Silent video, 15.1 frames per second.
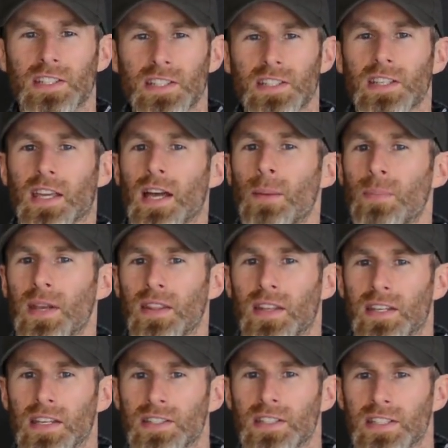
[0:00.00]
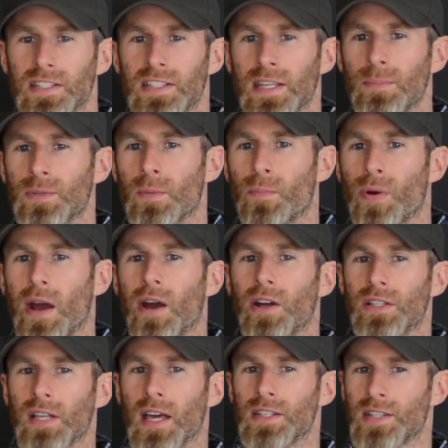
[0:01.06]
this is a company that doesn't seem to
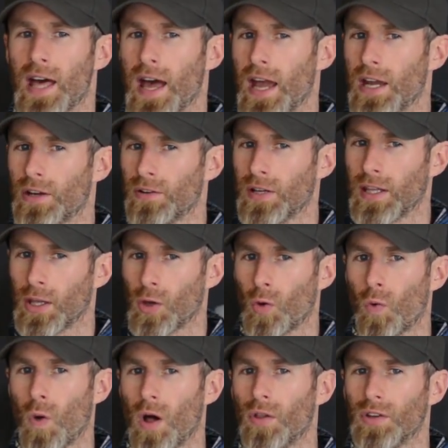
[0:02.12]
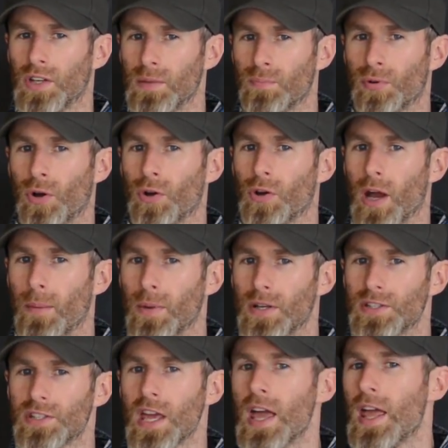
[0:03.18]
prioritize hiring quality
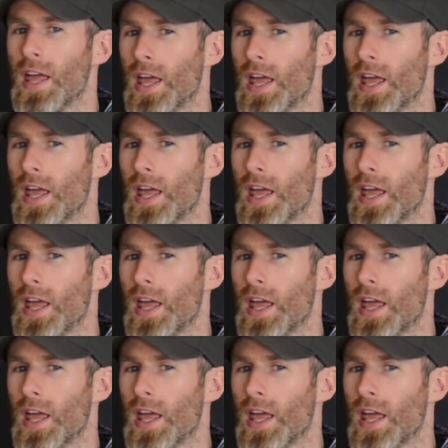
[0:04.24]
programmers.